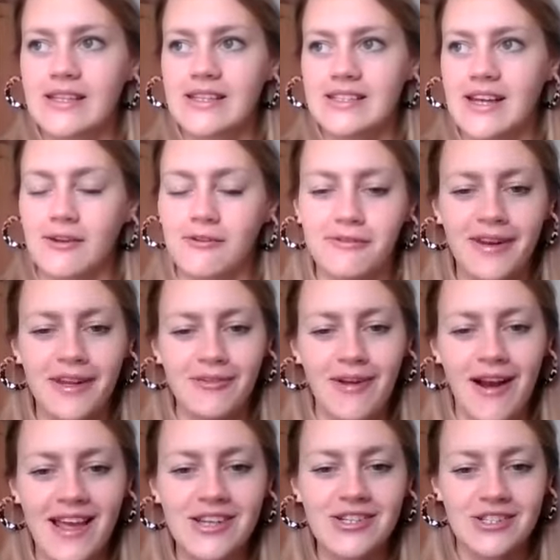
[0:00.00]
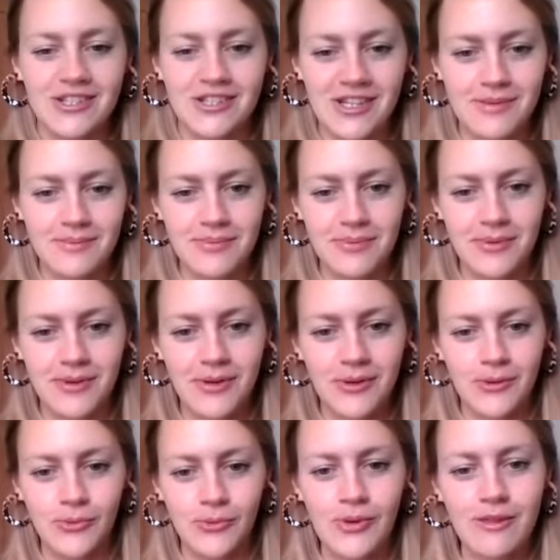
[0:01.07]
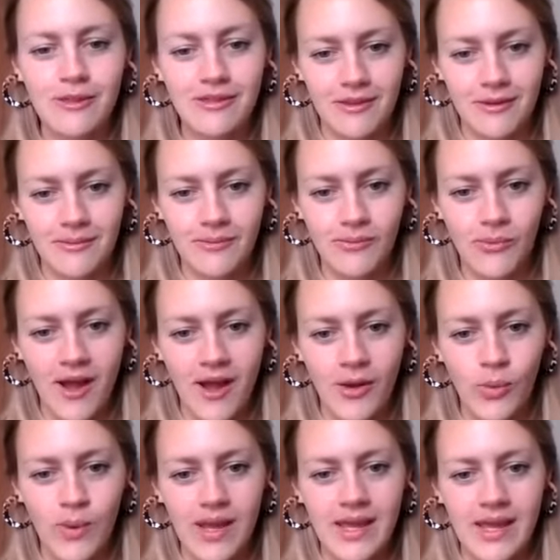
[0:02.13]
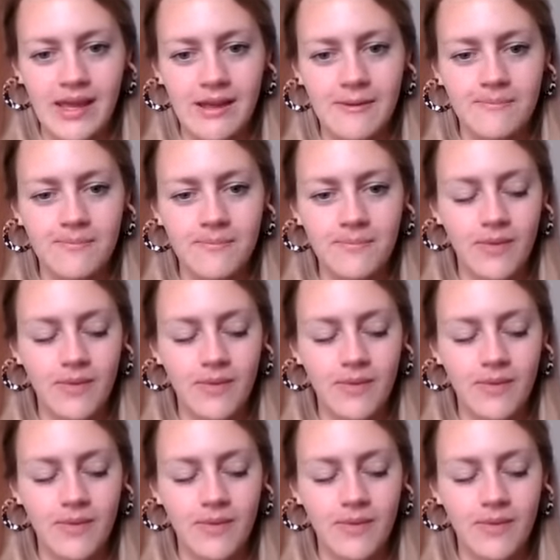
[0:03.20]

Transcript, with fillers: kind of funny relationship with them, where we